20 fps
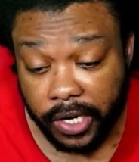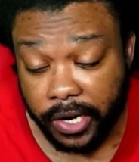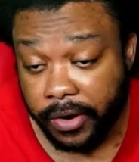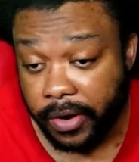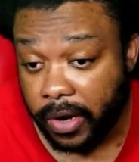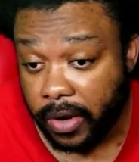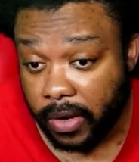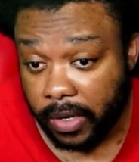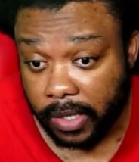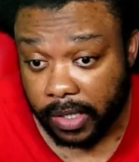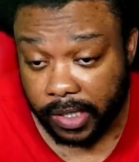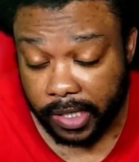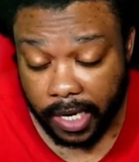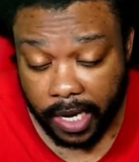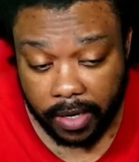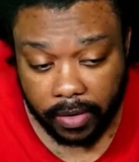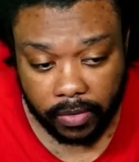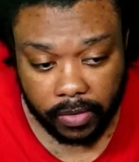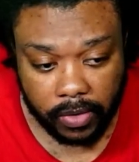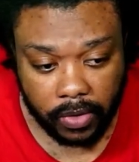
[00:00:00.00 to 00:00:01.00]
airing on the
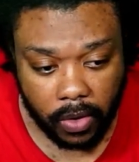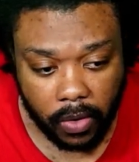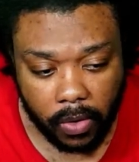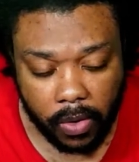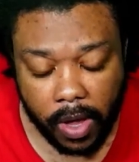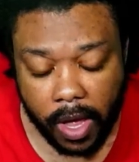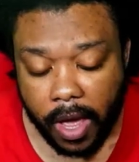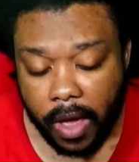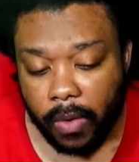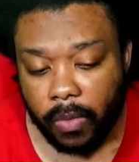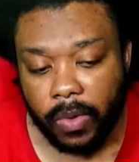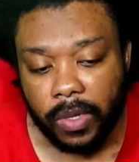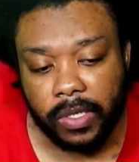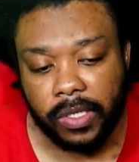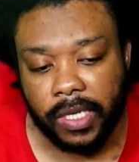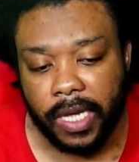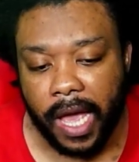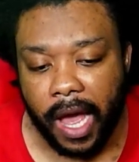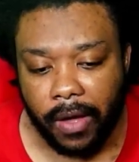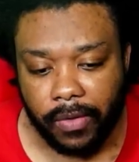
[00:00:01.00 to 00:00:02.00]
channel. So we'll
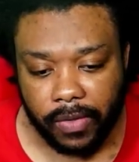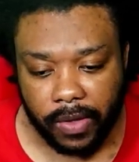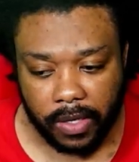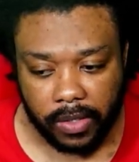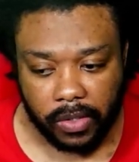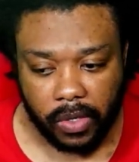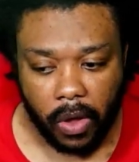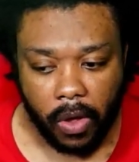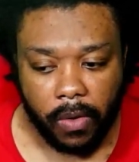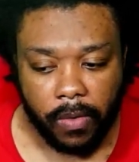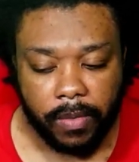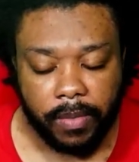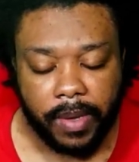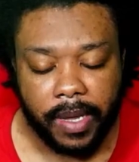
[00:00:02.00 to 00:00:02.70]
see how things go.